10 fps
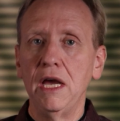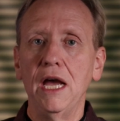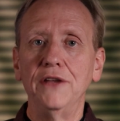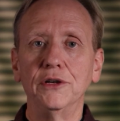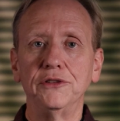
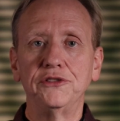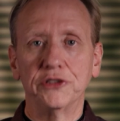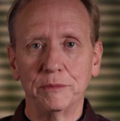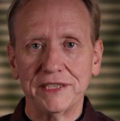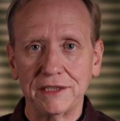And so,
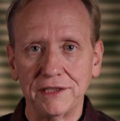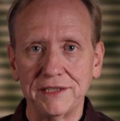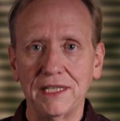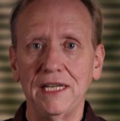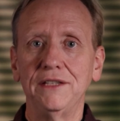chotto mate
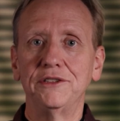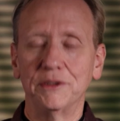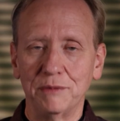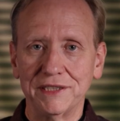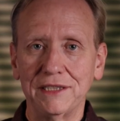kudasai,
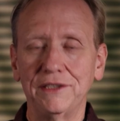chotto mate